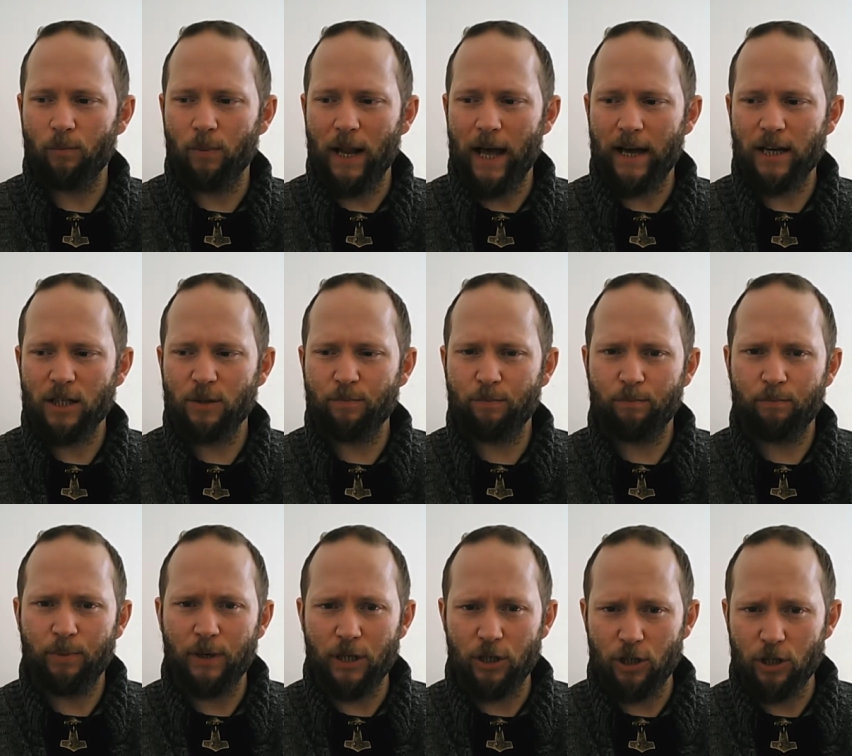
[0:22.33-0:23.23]
Black
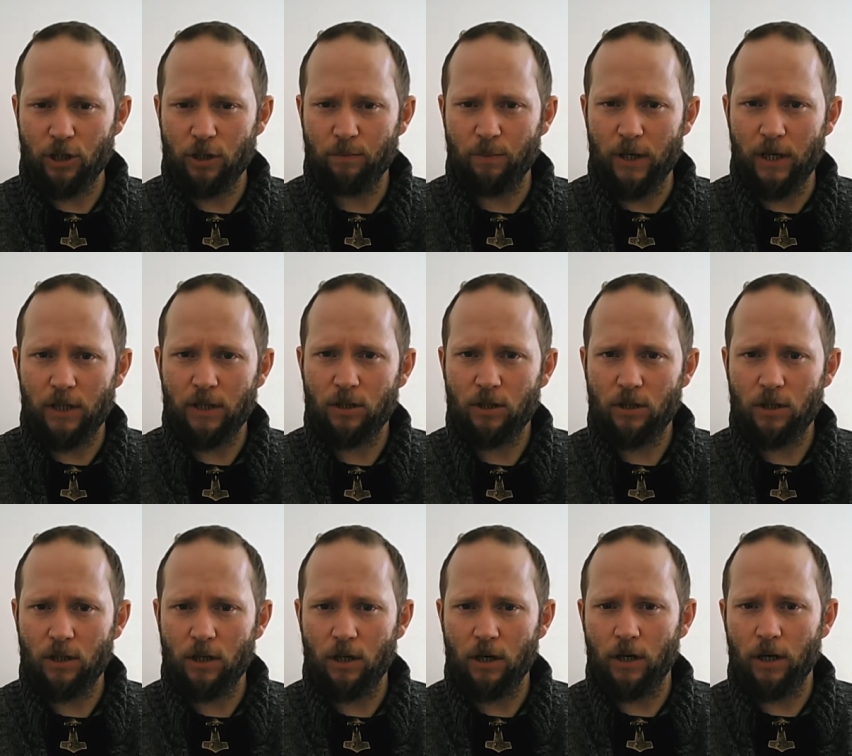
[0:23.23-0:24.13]
Pigeon
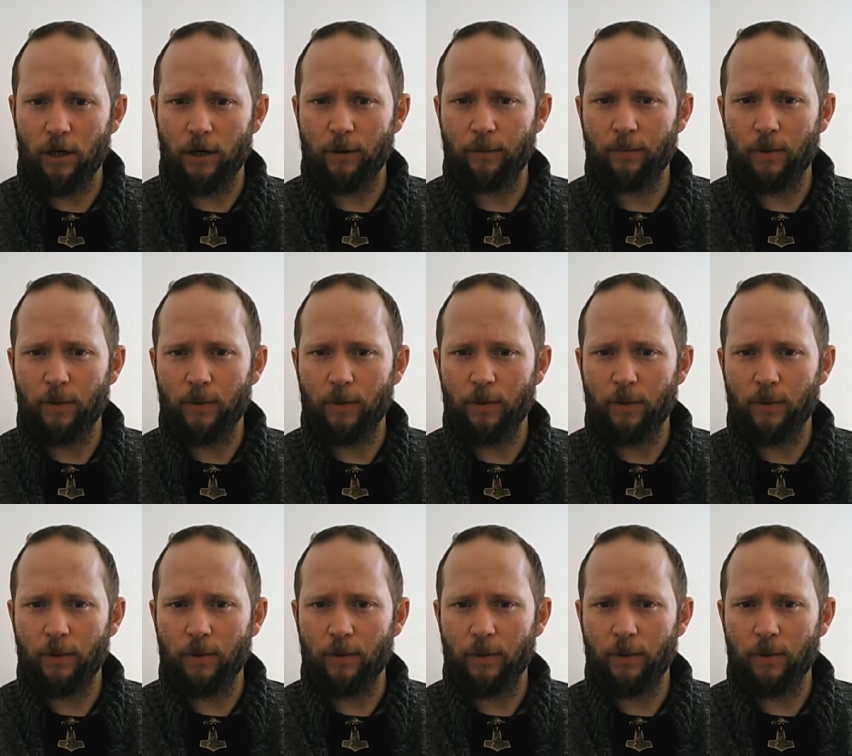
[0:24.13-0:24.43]
Speaks uh,